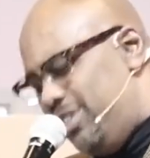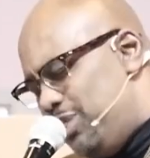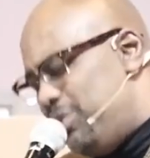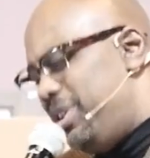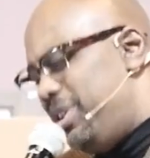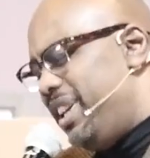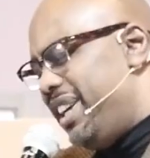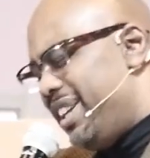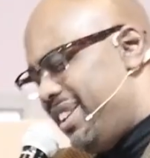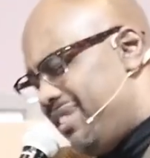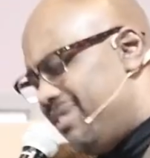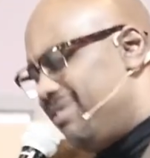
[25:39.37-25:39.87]

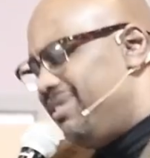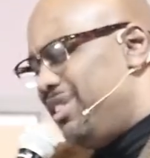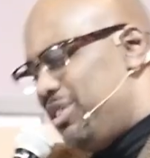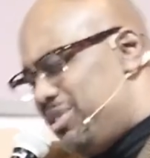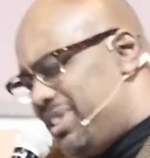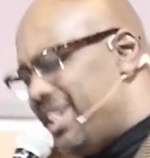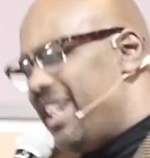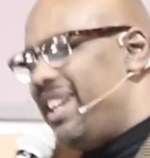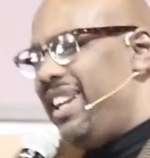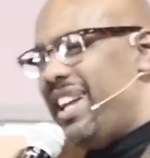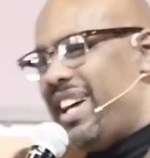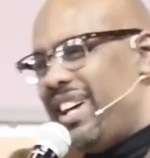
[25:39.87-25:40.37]
You
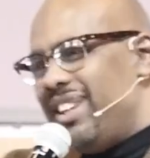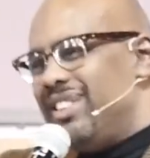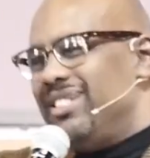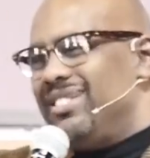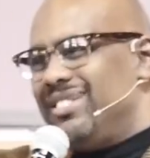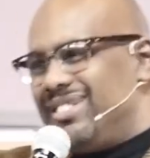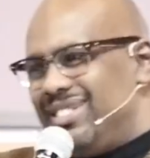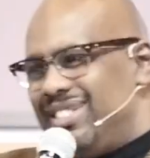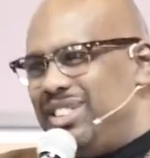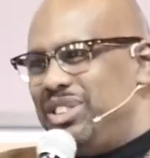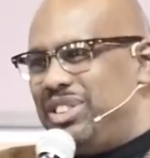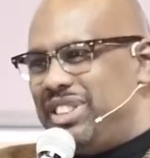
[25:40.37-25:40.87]
said
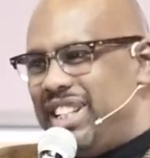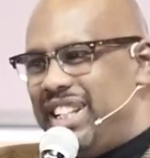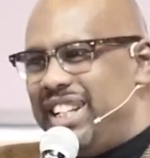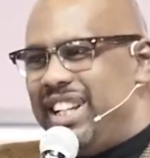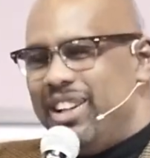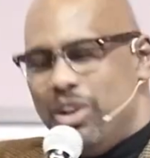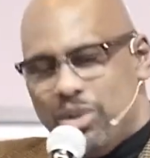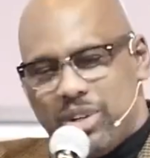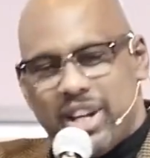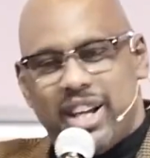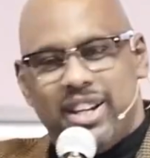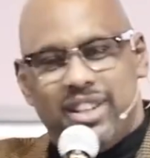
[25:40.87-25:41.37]
that.
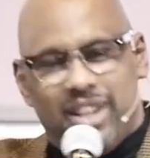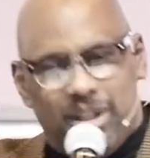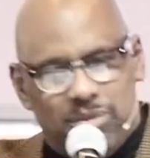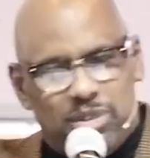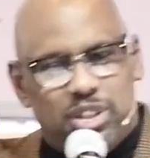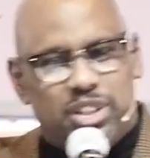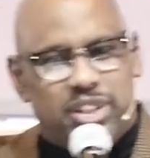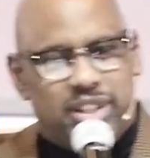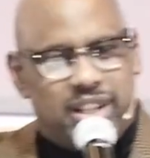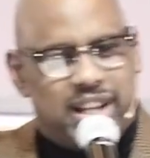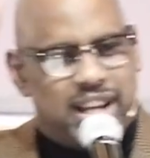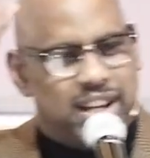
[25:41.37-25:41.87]
Okay, I'm
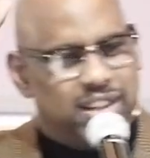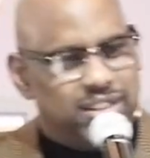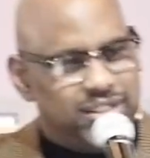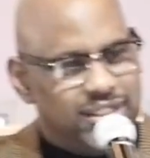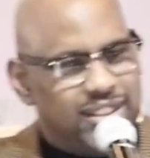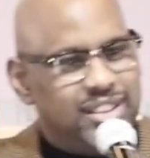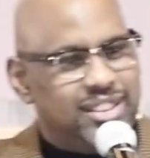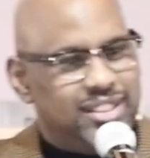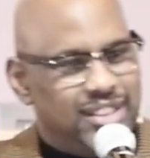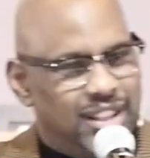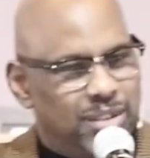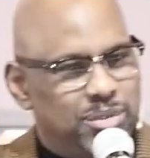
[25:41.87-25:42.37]
good now.
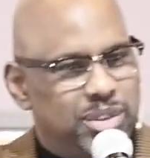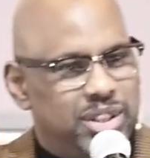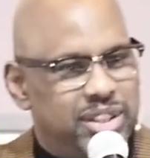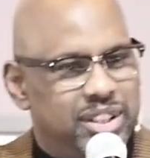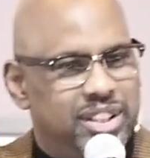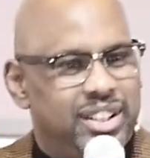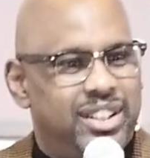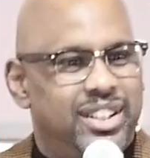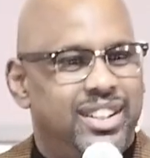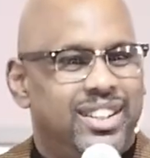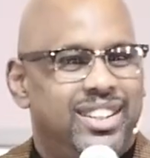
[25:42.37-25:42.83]
I'm good.